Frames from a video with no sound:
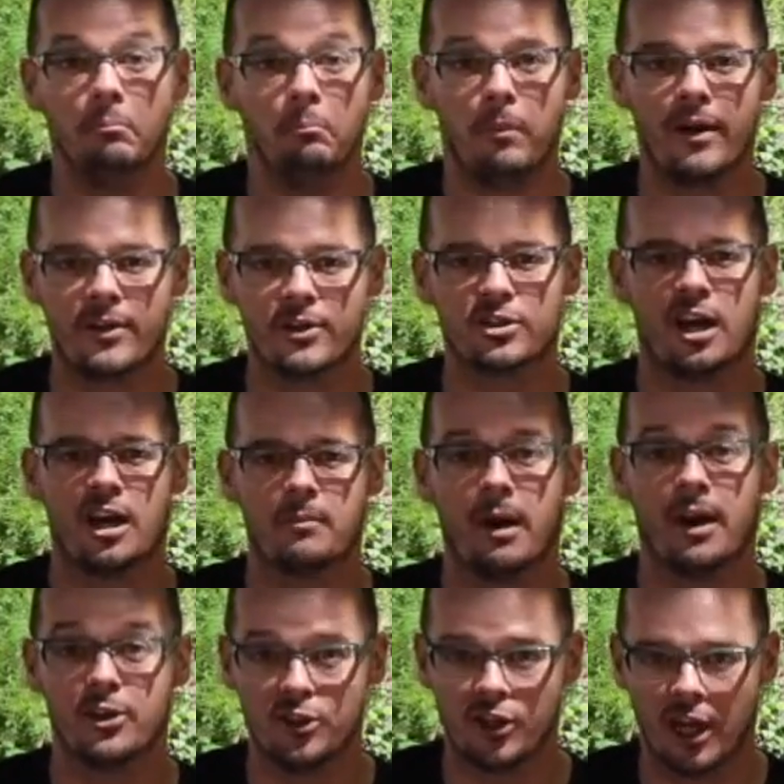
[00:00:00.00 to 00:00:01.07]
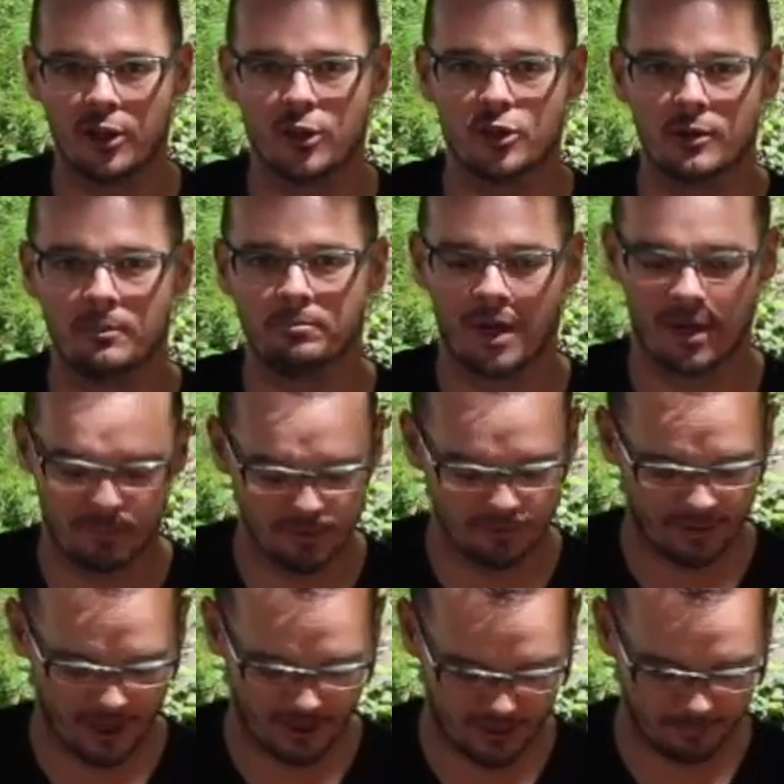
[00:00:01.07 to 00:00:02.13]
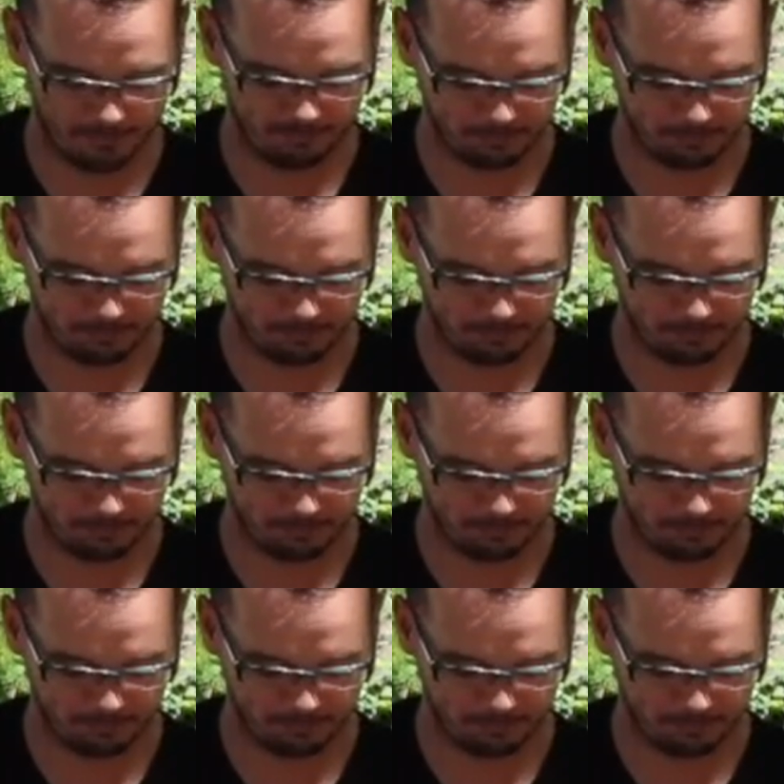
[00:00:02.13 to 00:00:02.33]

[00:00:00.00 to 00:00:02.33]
by the time I change my provider.